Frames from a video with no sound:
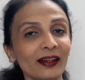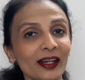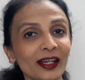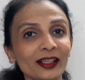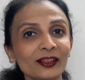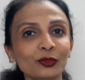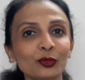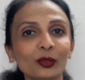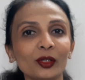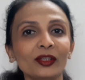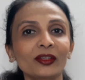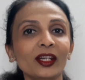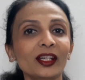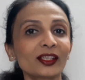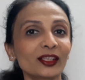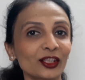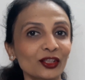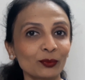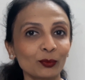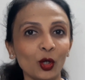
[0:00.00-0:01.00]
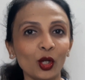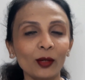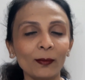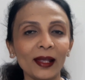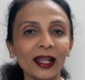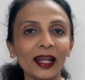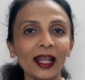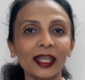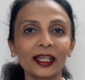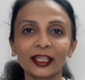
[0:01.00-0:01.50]
Next to it there is a small
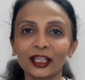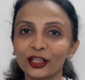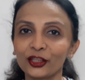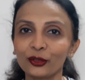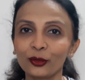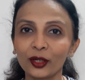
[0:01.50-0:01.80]
bell icon.